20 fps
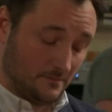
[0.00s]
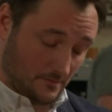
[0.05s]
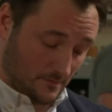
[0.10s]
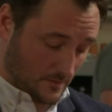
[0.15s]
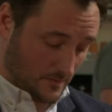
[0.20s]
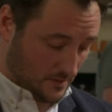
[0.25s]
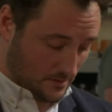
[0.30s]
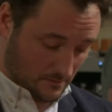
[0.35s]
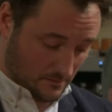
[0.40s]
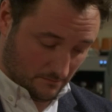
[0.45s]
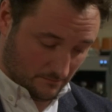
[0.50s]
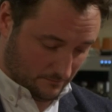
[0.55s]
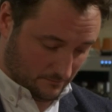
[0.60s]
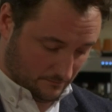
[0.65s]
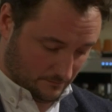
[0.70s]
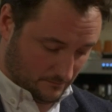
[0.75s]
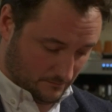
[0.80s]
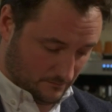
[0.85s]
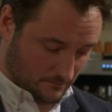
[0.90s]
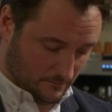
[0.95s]
You
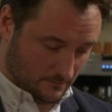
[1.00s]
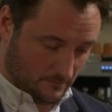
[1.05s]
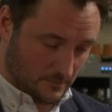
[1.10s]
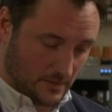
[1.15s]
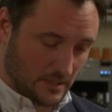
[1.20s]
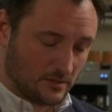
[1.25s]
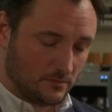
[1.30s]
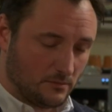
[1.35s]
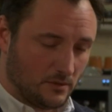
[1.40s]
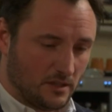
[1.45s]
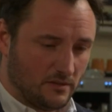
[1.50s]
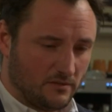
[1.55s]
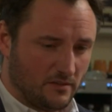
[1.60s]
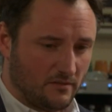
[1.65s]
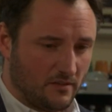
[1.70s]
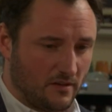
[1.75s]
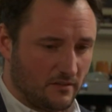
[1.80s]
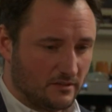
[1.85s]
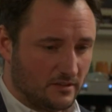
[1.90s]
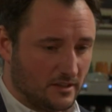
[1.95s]
Best wife I've
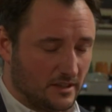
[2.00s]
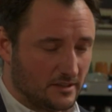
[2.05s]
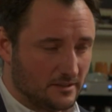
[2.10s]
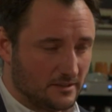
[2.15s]
ever had.